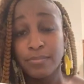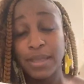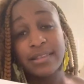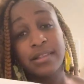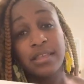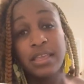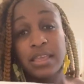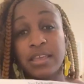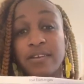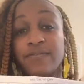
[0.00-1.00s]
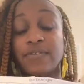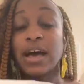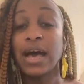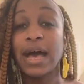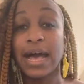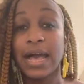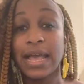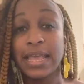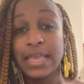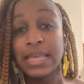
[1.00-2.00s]
Basically, if
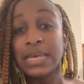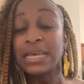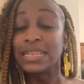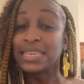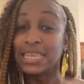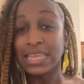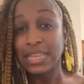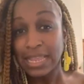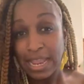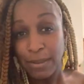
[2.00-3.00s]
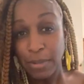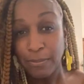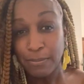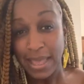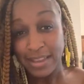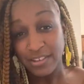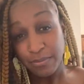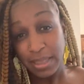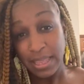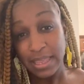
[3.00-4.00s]
I didn't like my
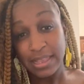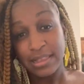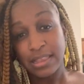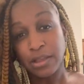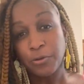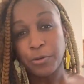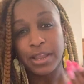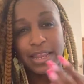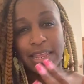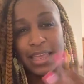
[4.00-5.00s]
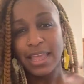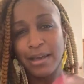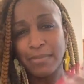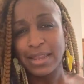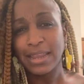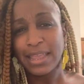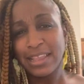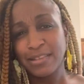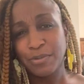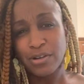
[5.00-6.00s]
Magicbands, or it didn't have my name
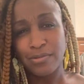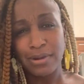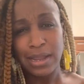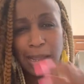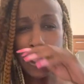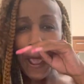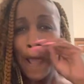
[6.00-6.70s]
spelled right,